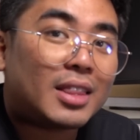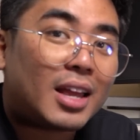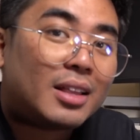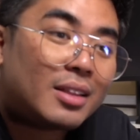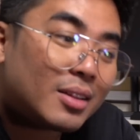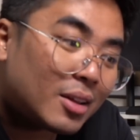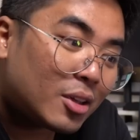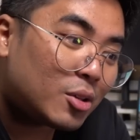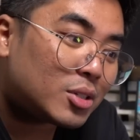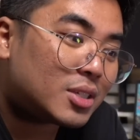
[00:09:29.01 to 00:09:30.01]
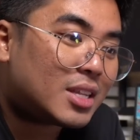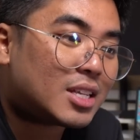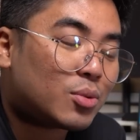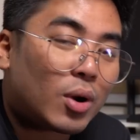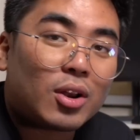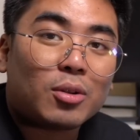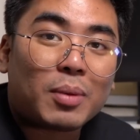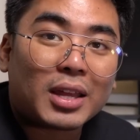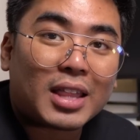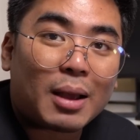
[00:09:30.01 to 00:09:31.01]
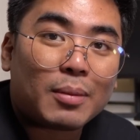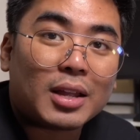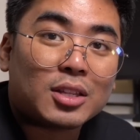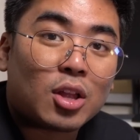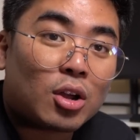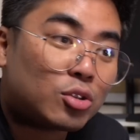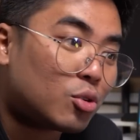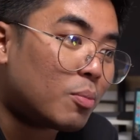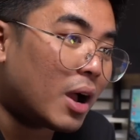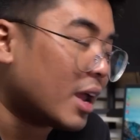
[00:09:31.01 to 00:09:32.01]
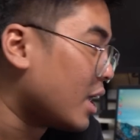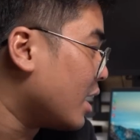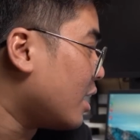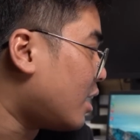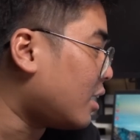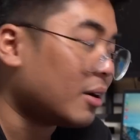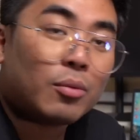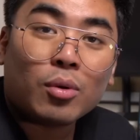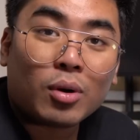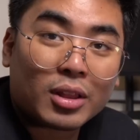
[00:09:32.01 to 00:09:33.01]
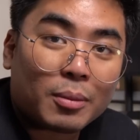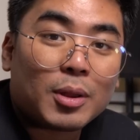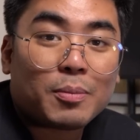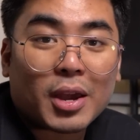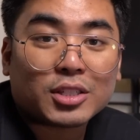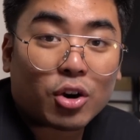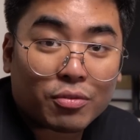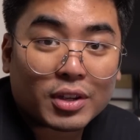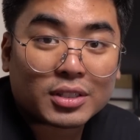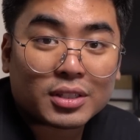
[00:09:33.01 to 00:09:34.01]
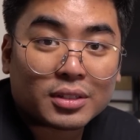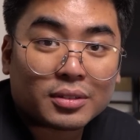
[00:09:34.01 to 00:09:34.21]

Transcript: then use this one on my tablet to my WPS Office.